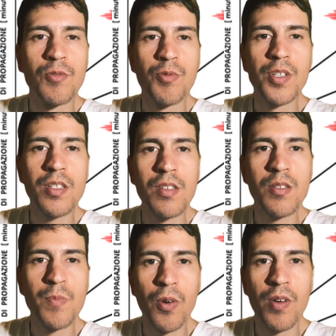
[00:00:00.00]
three
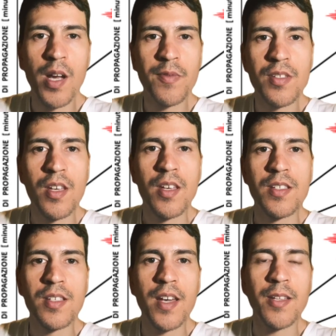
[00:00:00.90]
seismographs
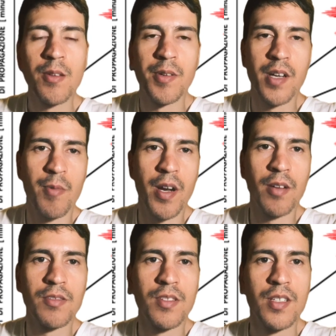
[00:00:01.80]
scattered
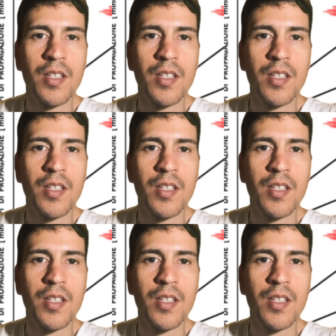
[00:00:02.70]
around.